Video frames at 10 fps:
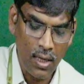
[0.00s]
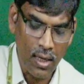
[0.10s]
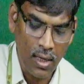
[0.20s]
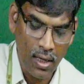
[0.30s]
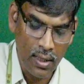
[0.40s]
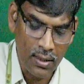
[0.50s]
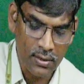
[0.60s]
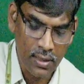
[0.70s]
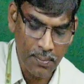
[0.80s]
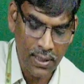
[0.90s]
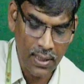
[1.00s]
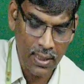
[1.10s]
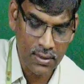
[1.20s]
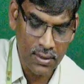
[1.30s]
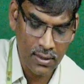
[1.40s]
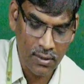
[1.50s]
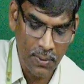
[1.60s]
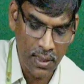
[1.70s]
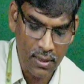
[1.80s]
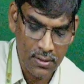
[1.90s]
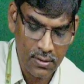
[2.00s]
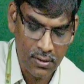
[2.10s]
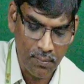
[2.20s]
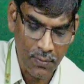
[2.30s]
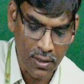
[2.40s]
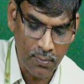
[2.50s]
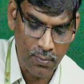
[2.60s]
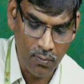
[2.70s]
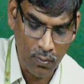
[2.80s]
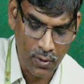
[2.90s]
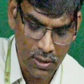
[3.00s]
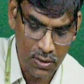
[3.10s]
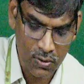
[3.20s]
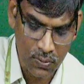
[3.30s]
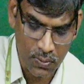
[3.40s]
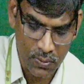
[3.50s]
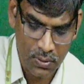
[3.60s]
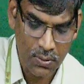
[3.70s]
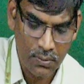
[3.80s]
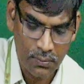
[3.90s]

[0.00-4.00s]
and is separately excited by some variable voltage source.